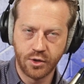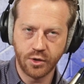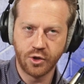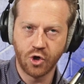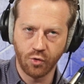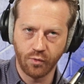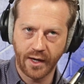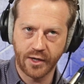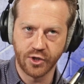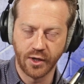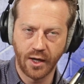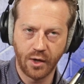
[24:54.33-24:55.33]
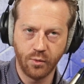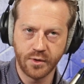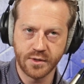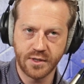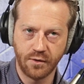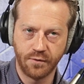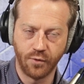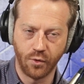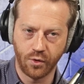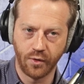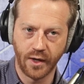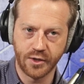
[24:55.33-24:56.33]
correction. I wouldn't say a full
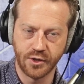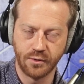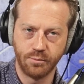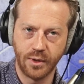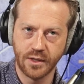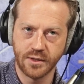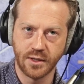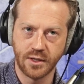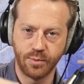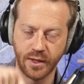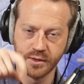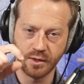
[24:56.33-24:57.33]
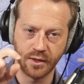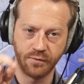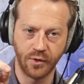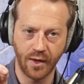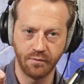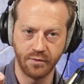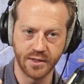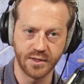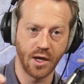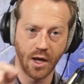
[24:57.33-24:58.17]
correction because it depends on if you have these